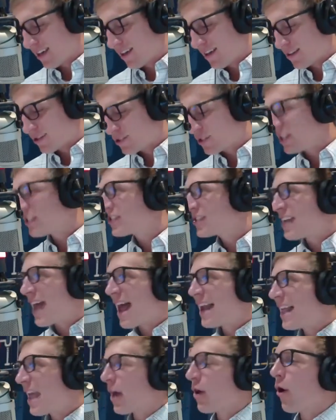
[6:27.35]

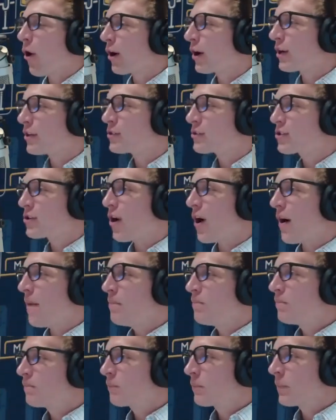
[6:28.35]
Cincinnati at Arkansas,
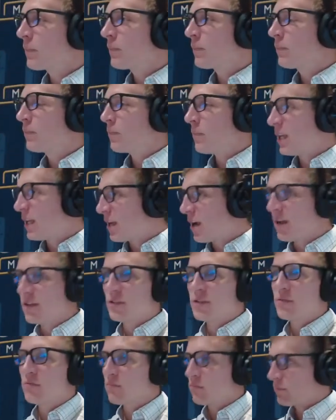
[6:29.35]

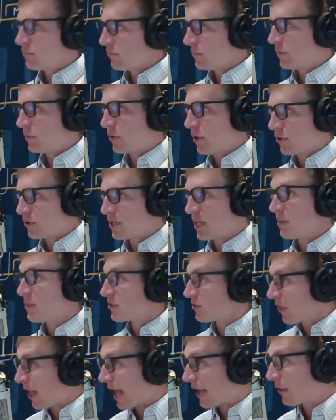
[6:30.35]
because your team
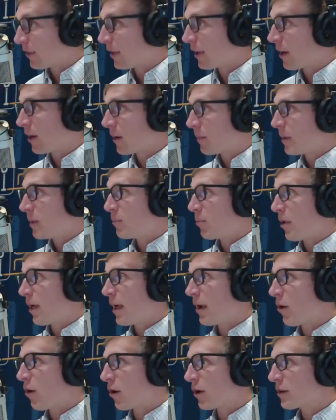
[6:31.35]
is likely going to be
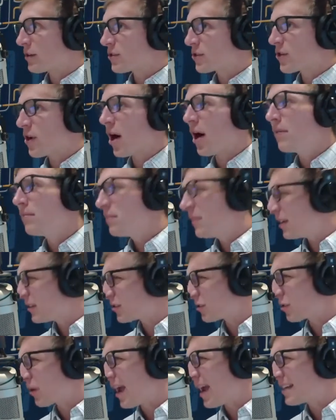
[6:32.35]
playing Arkansas. It's
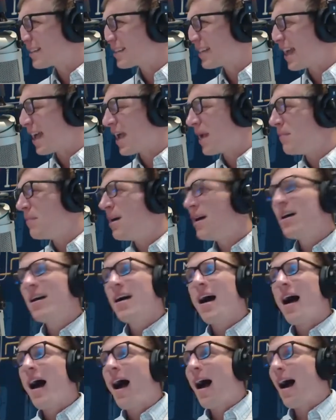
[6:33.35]
a ranked game.
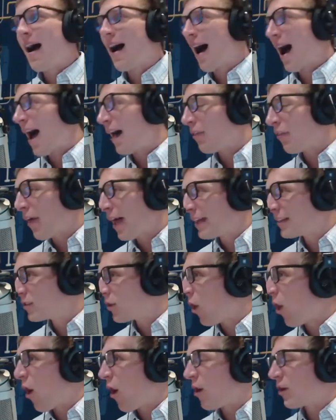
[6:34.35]
I like
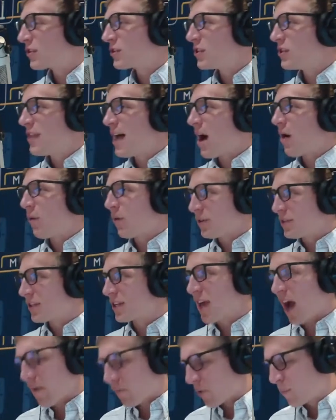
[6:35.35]
the Hogs in that one to
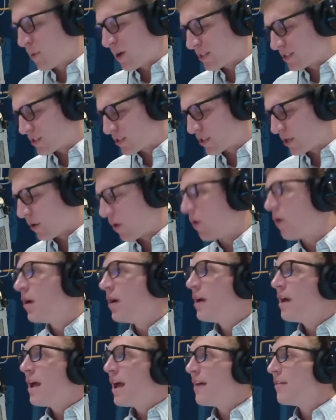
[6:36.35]
cover, but still.
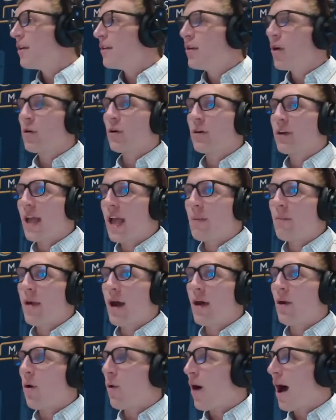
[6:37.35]
And the Notre Dame
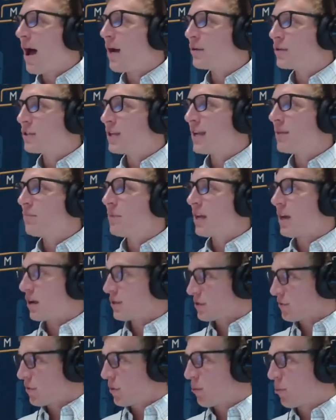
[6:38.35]
at Ohio State
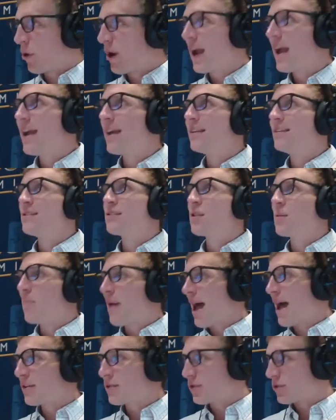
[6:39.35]
because of the brands, the
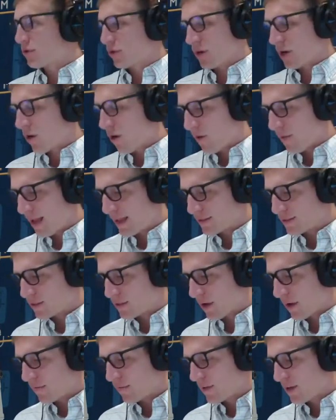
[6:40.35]
pageantry, all that
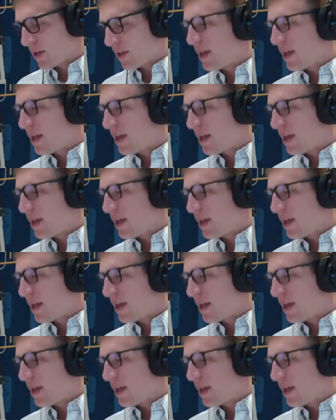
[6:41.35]
stuff.